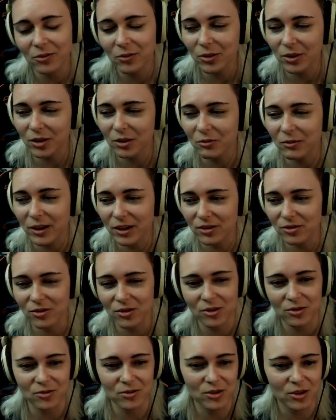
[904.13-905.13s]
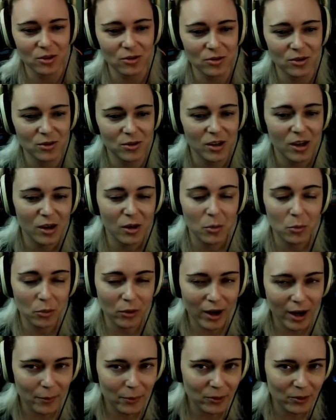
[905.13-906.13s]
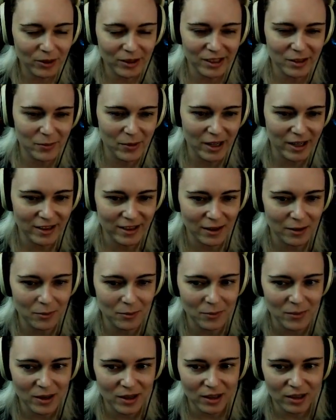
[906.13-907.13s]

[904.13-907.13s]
really render those ghosts properly to make them